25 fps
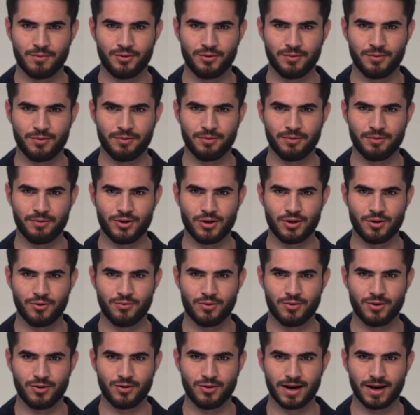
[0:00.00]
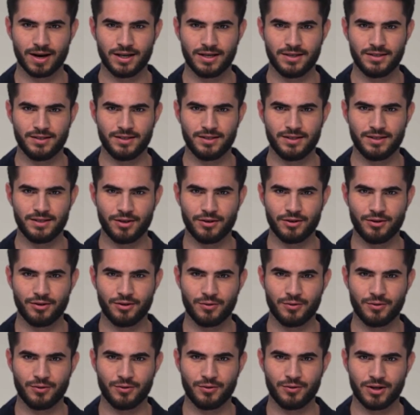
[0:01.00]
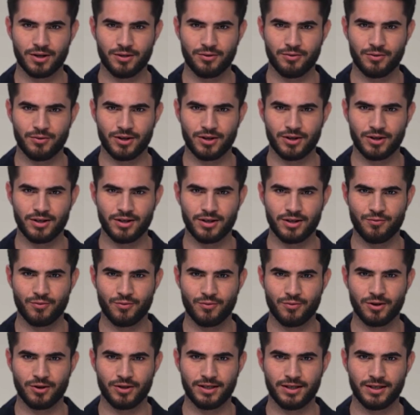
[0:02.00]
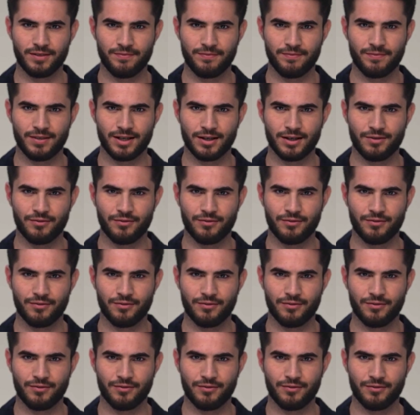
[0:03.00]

Most people don't realize that they're doing unproductive work,